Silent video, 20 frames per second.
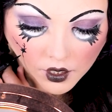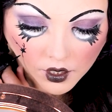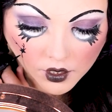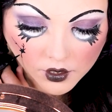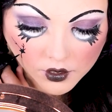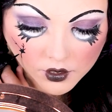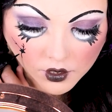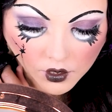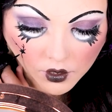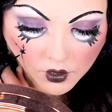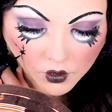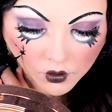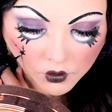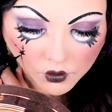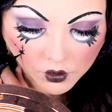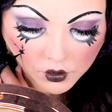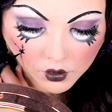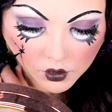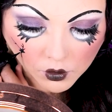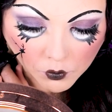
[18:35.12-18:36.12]
And so
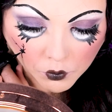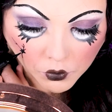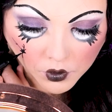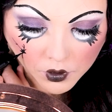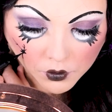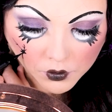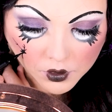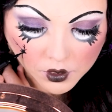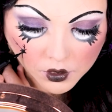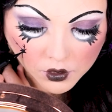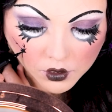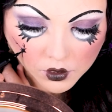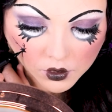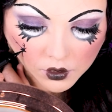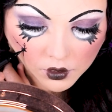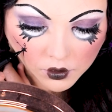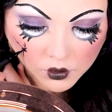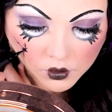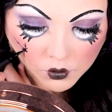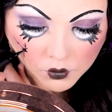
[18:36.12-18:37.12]
the little boy was,
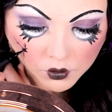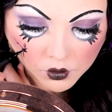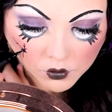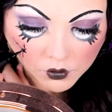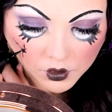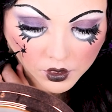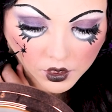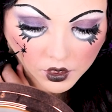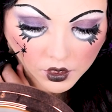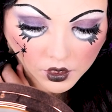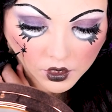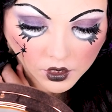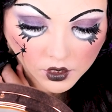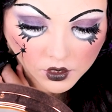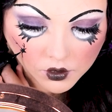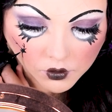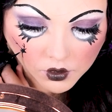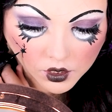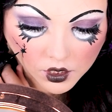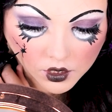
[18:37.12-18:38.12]
like, two or three.
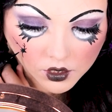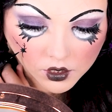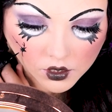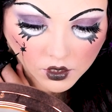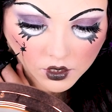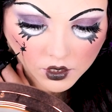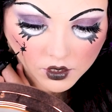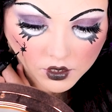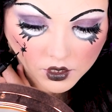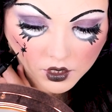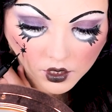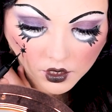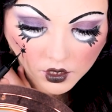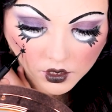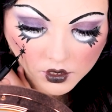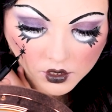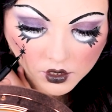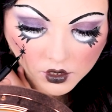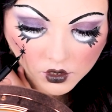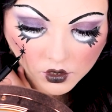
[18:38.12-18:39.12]
And so he started saying
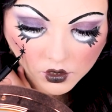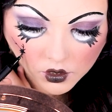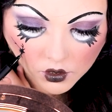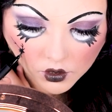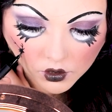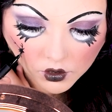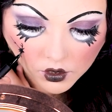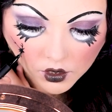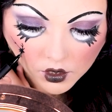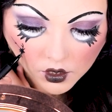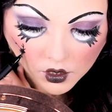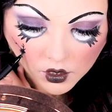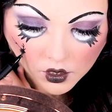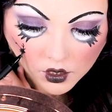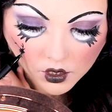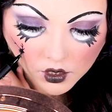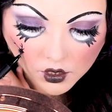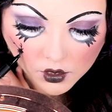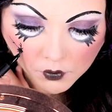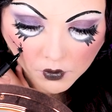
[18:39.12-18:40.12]
it too
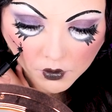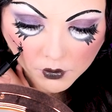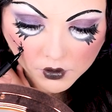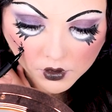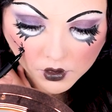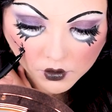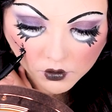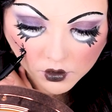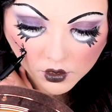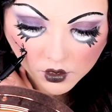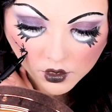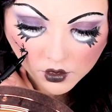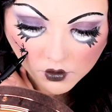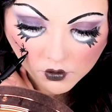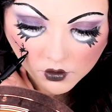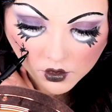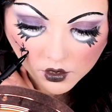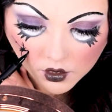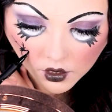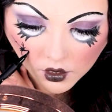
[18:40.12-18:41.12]
and his mom was like, What are
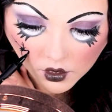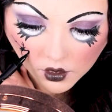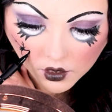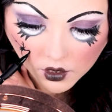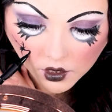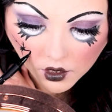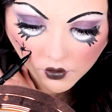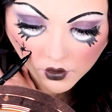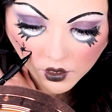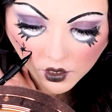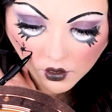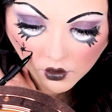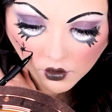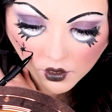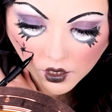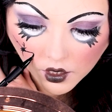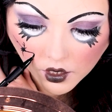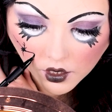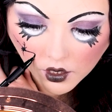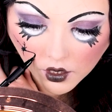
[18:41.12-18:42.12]
you talking about?
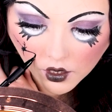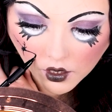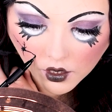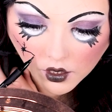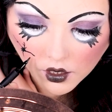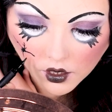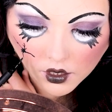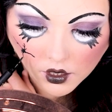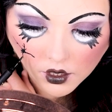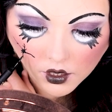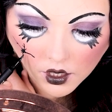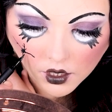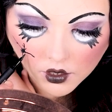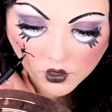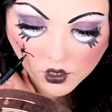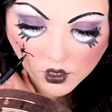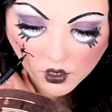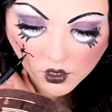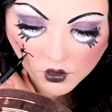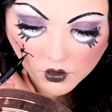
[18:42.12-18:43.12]
And then
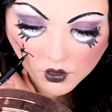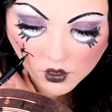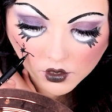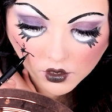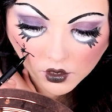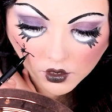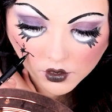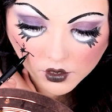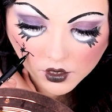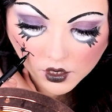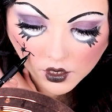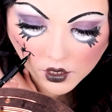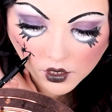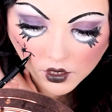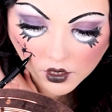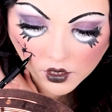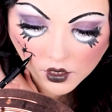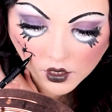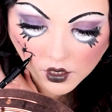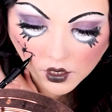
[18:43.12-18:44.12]
she heard the doll
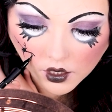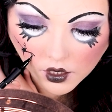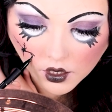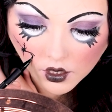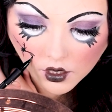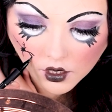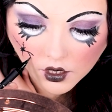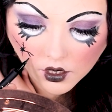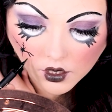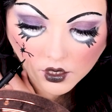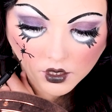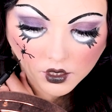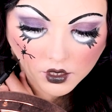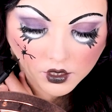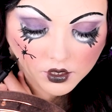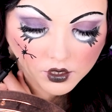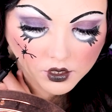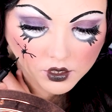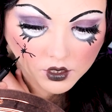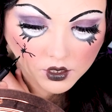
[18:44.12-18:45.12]
say it,
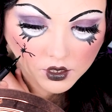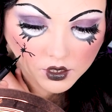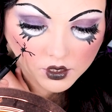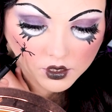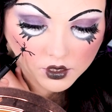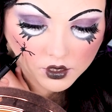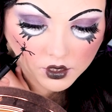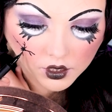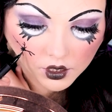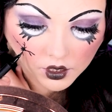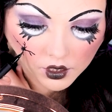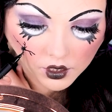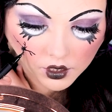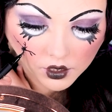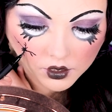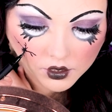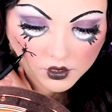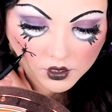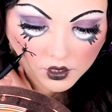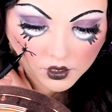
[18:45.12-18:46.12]
and
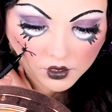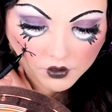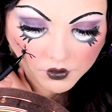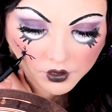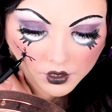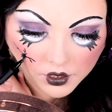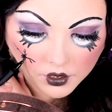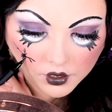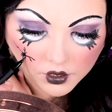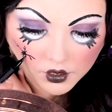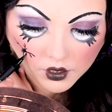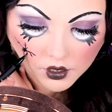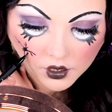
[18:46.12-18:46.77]
yeah, terrifying.